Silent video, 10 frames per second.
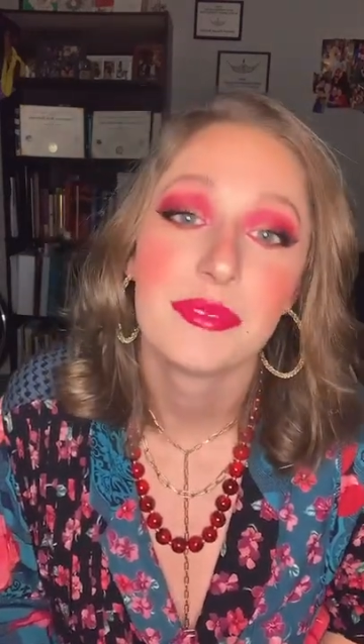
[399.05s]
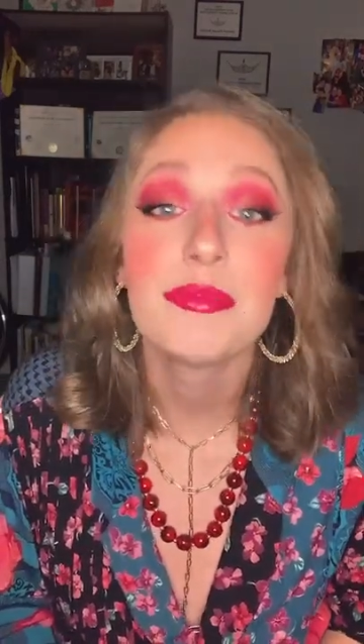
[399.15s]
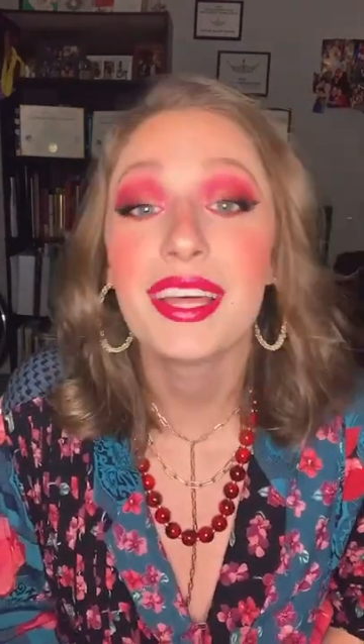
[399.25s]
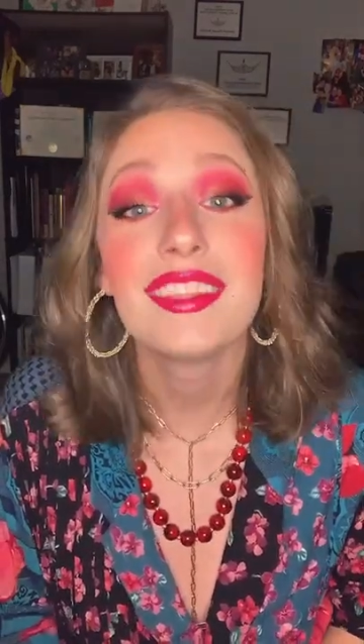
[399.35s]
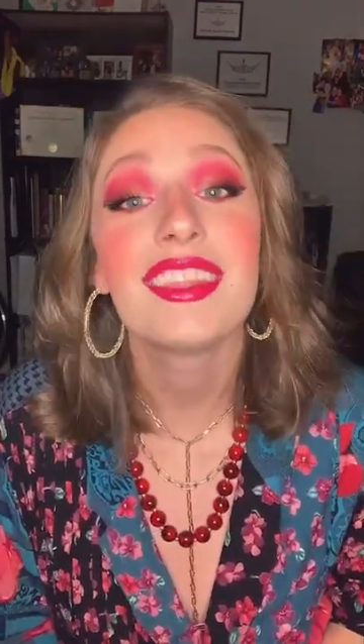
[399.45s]

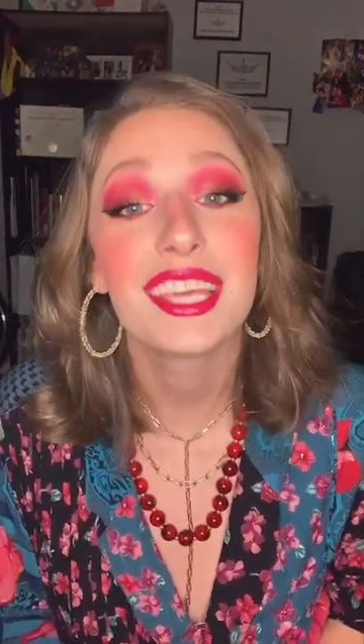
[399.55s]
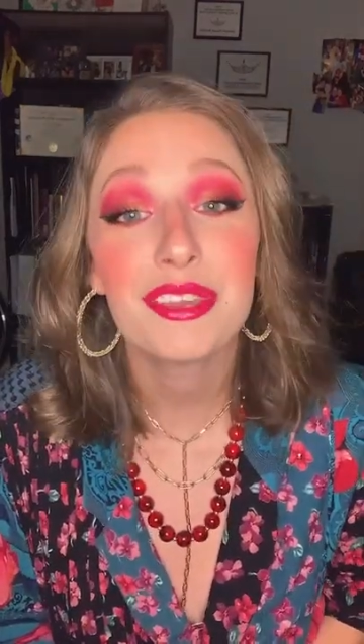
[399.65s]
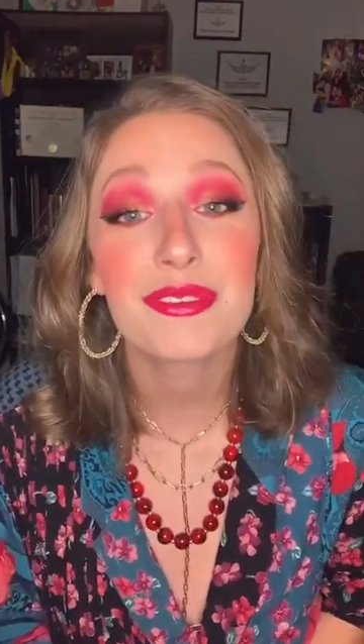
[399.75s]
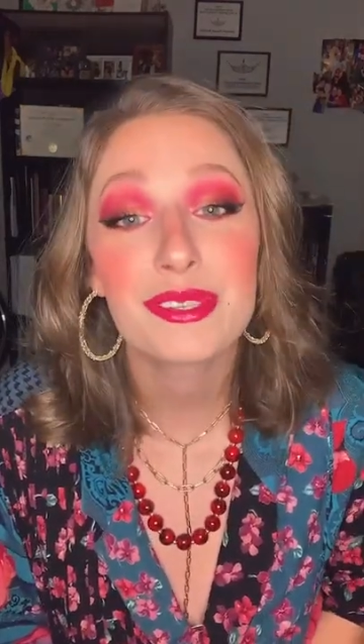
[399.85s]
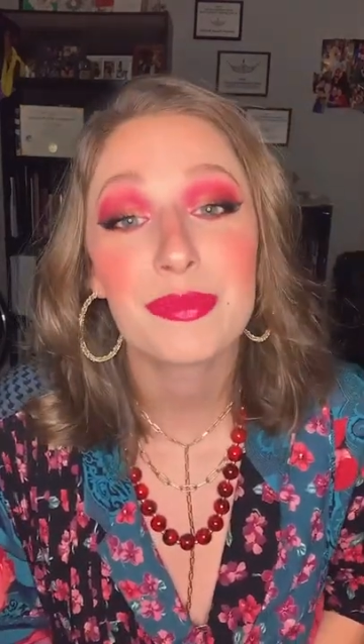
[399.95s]
But thank
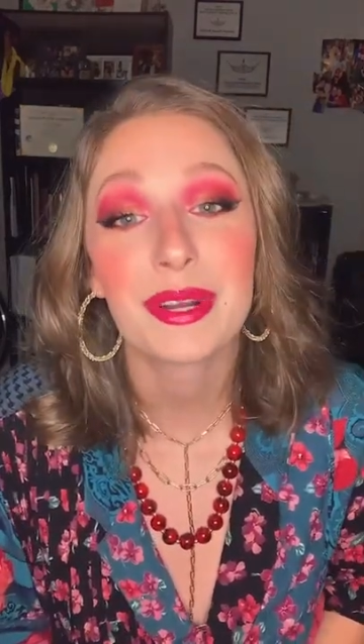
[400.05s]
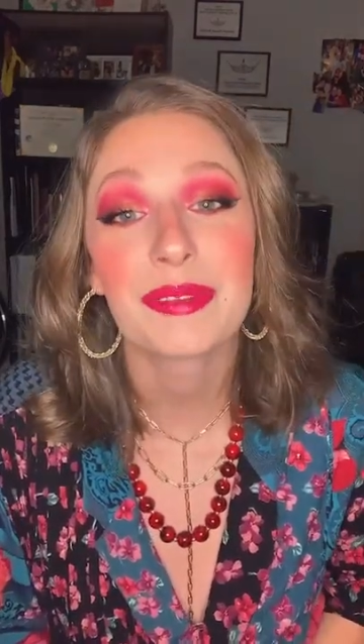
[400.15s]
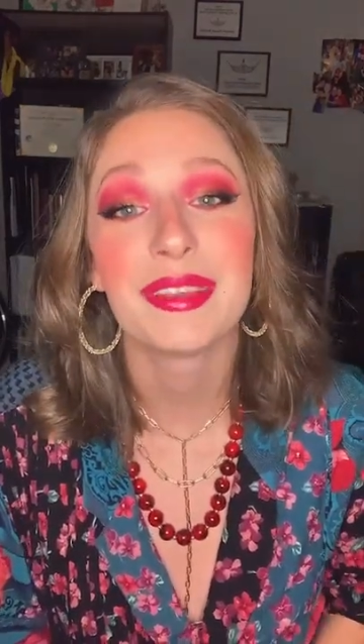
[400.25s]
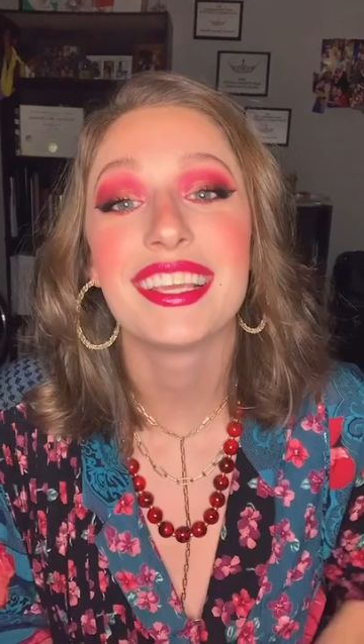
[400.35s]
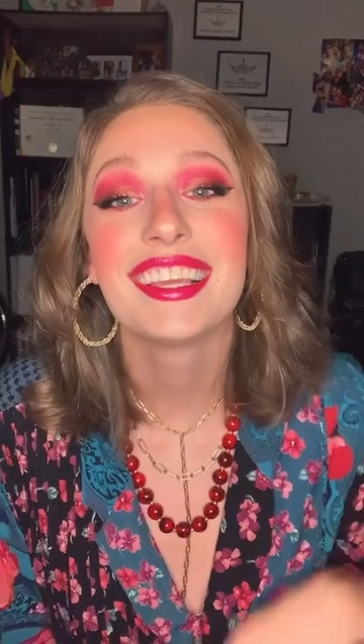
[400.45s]
you for supporting
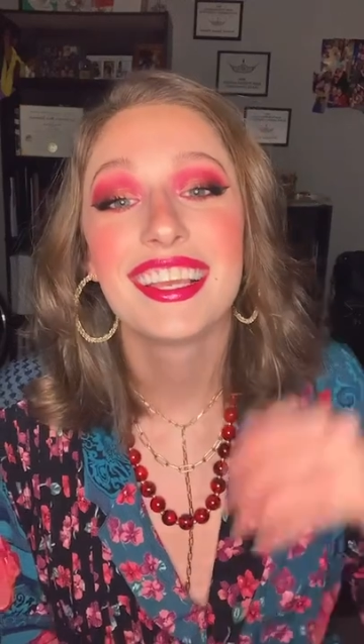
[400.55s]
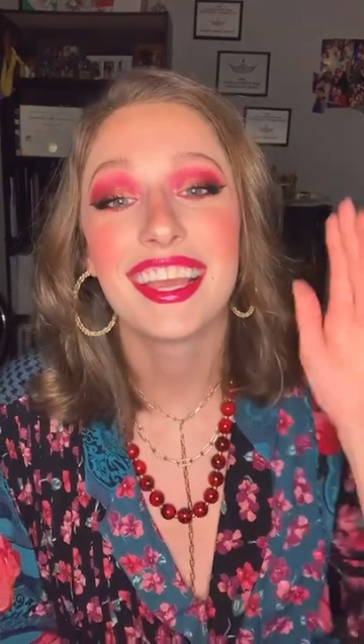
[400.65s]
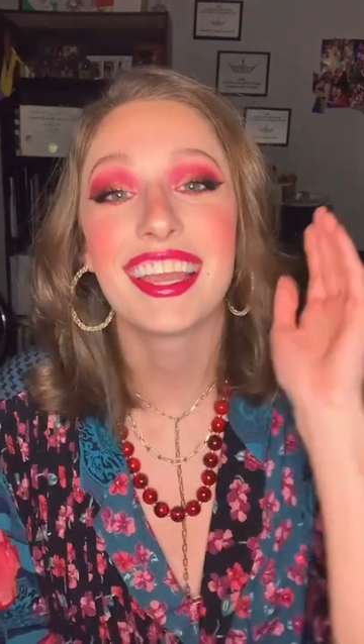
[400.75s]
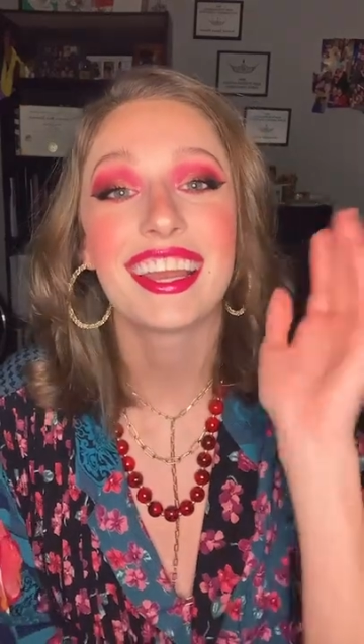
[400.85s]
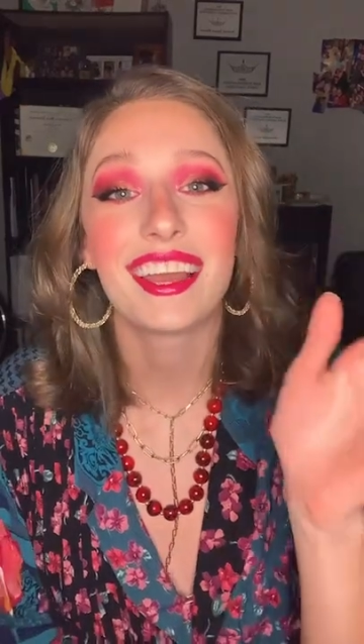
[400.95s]
me,
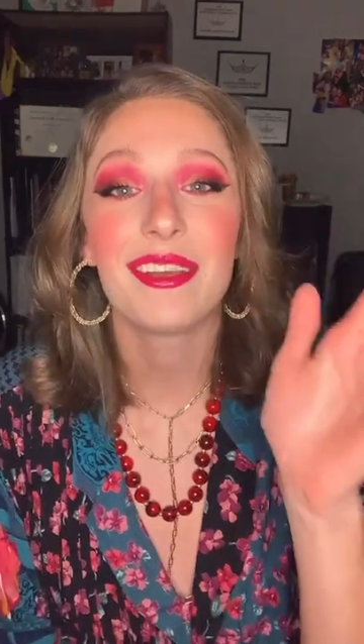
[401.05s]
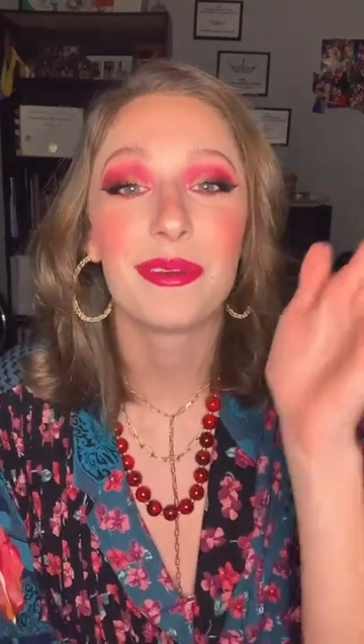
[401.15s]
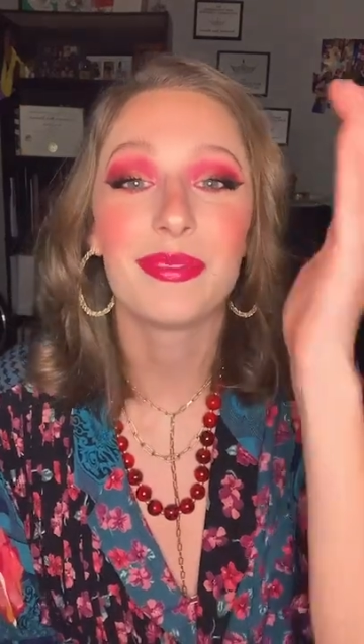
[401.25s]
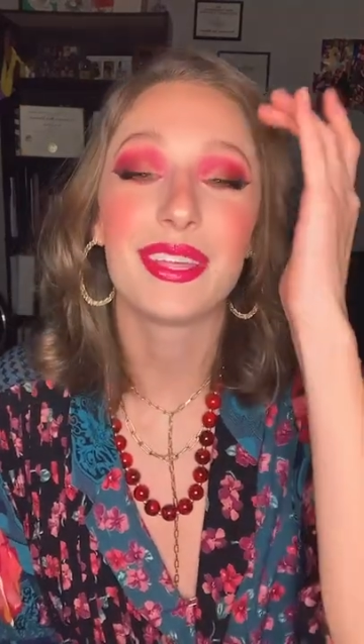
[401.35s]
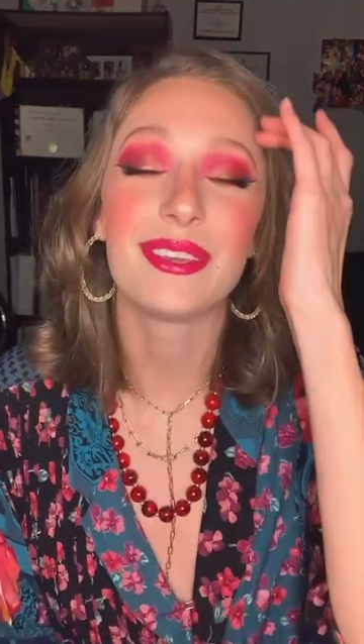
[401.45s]
and I
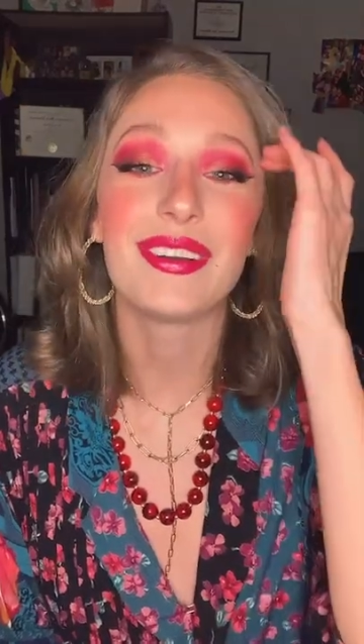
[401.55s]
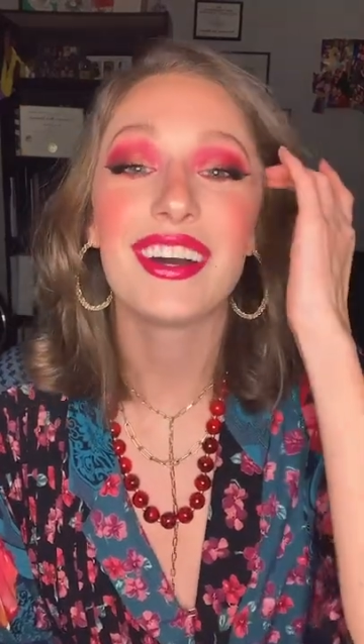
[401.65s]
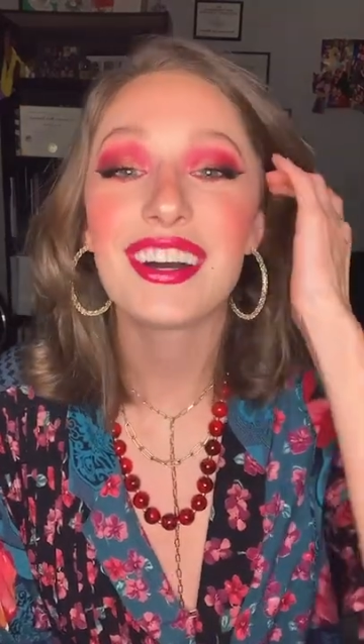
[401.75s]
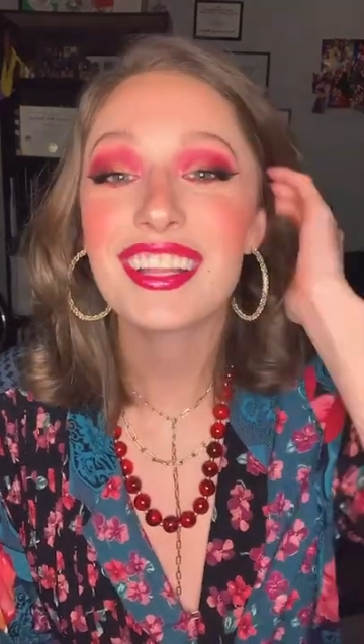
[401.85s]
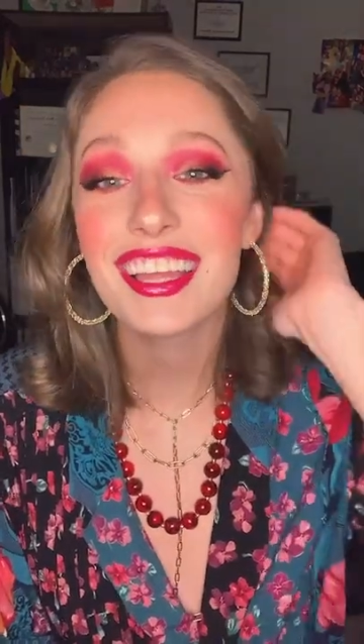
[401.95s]
hope that you
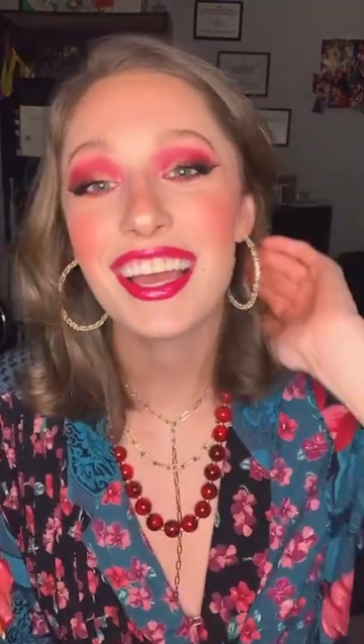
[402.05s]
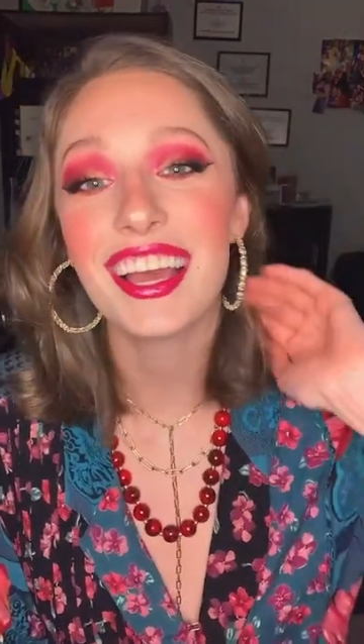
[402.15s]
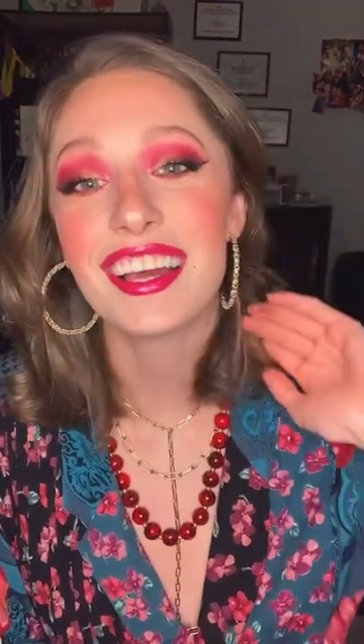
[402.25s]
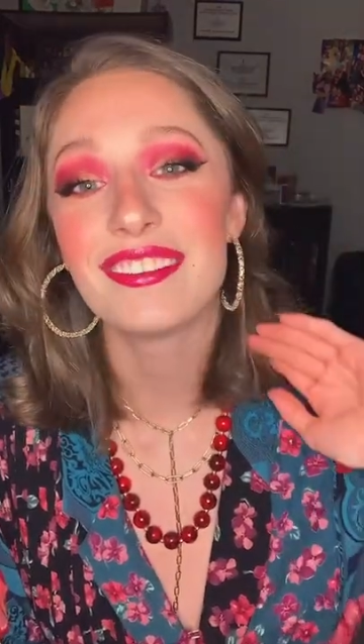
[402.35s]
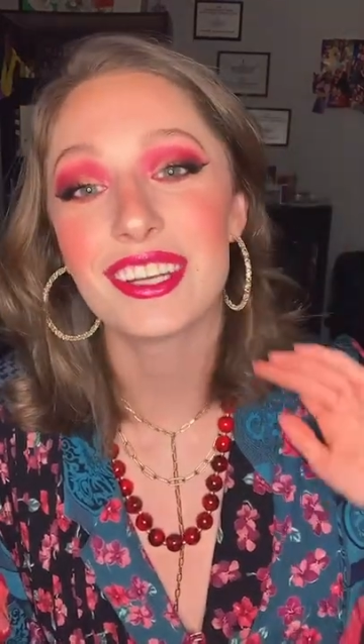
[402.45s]
all
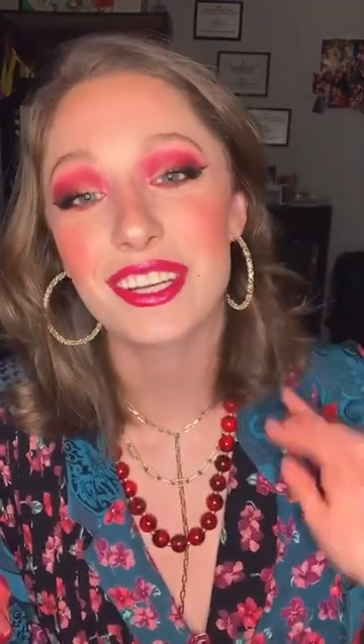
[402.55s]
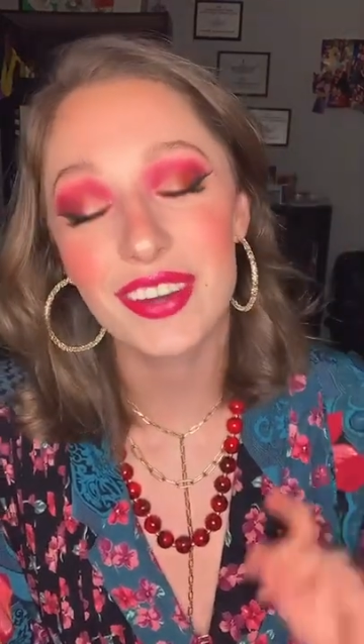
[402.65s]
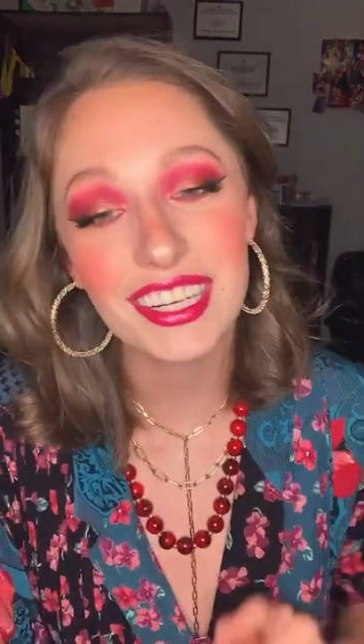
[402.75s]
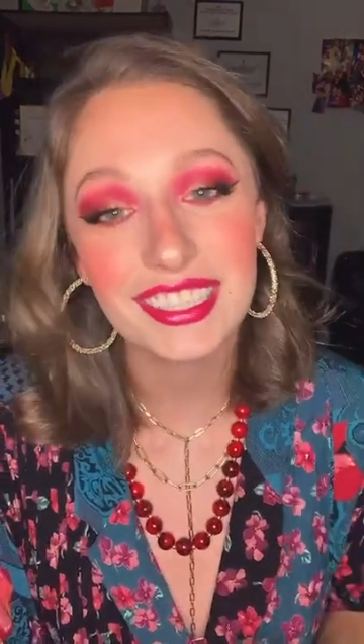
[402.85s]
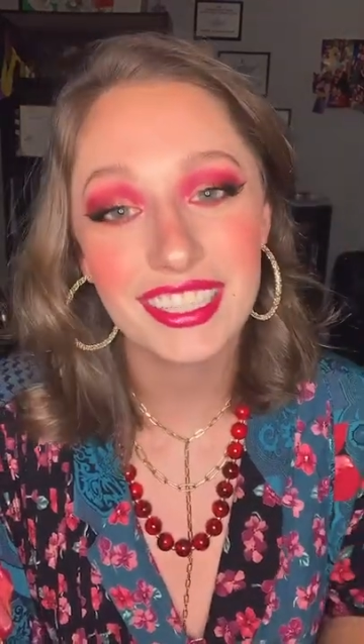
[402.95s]
have a
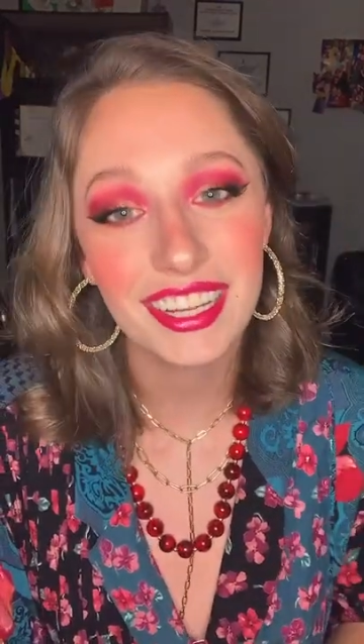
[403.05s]
great